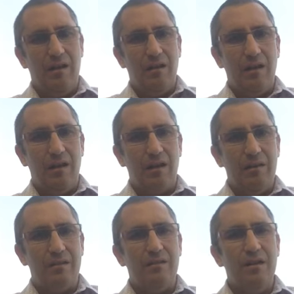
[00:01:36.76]

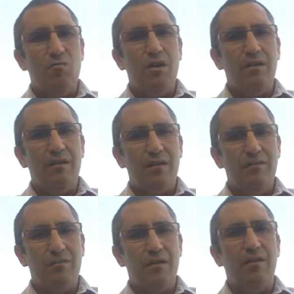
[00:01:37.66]
that they will
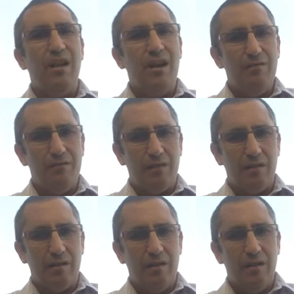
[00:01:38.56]
never
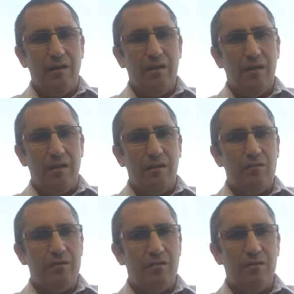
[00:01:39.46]
ever
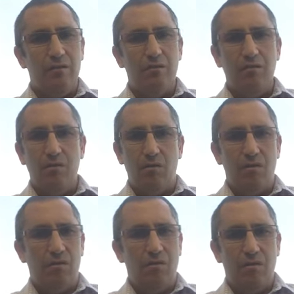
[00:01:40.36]
return
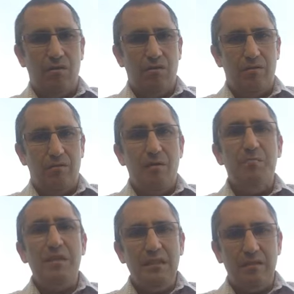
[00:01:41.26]
or
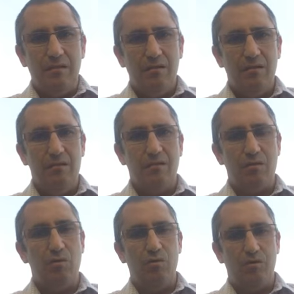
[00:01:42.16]
repeat
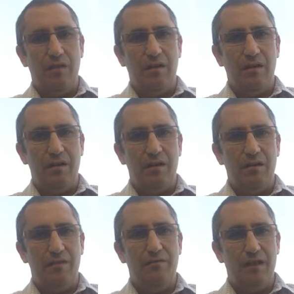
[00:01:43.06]
those
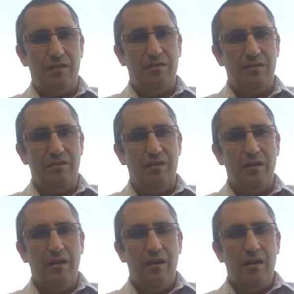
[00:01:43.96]
felonies.
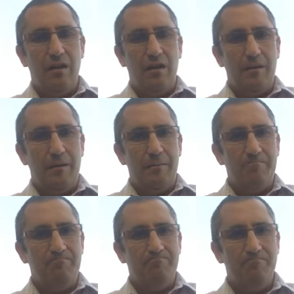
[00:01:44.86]

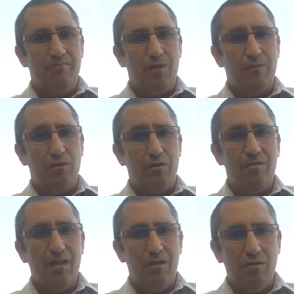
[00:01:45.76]
For the
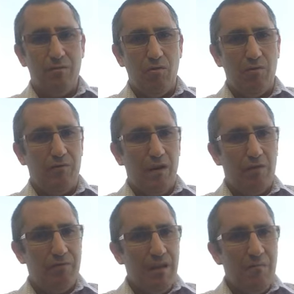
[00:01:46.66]
sake of our
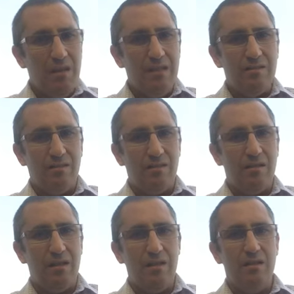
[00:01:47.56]
families and our
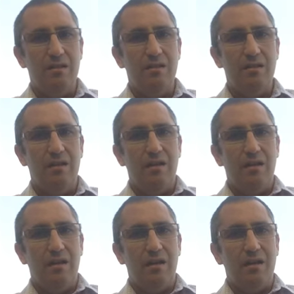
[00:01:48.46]
kids,
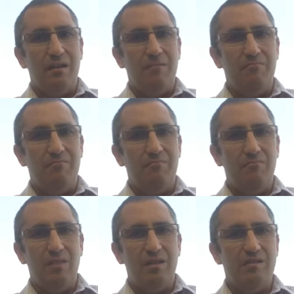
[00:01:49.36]

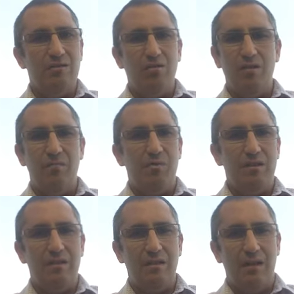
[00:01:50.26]
it's not only
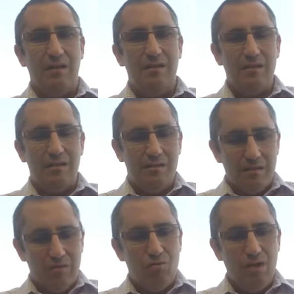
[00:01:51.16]
political.
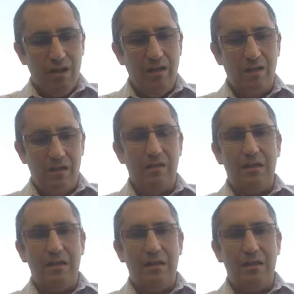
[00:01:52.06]
It's really